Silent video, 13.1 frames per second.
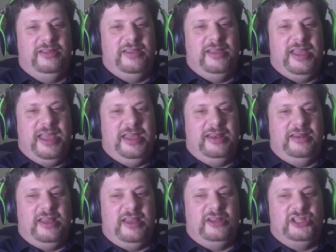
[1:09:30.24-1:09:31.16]
And
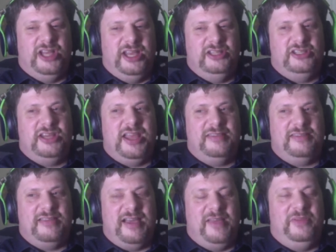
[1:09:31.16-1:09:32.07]
Judge has
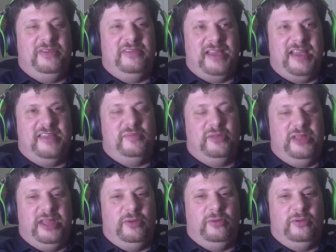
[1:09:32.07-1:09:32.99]
got these guys
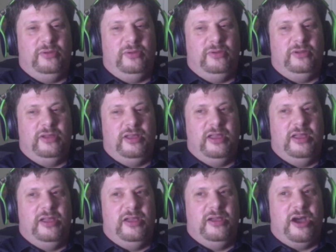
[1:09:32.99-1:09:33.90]
playing
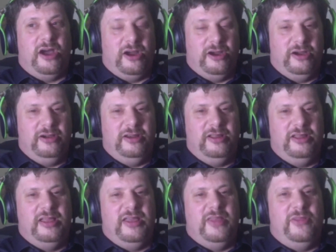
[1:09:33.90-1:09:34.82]
hard.
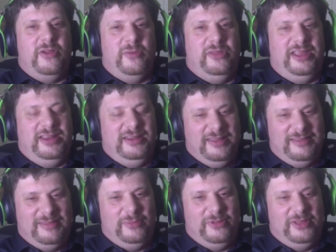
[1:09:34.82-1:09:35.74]
They're playing
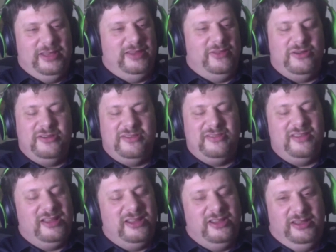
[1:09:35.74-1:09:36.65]
disciplined. They're just
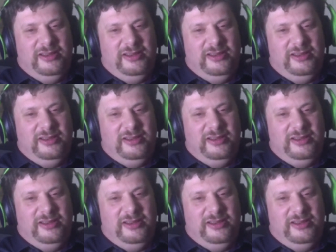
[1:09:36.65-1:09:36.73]
not good.